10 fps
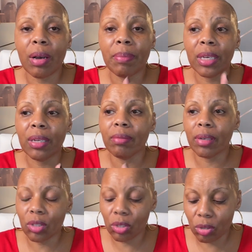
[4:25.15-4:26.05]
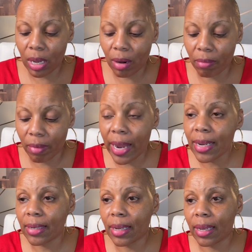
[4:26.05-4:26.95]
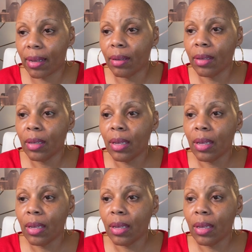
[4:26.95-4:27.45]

I'm getting ready to do that right now.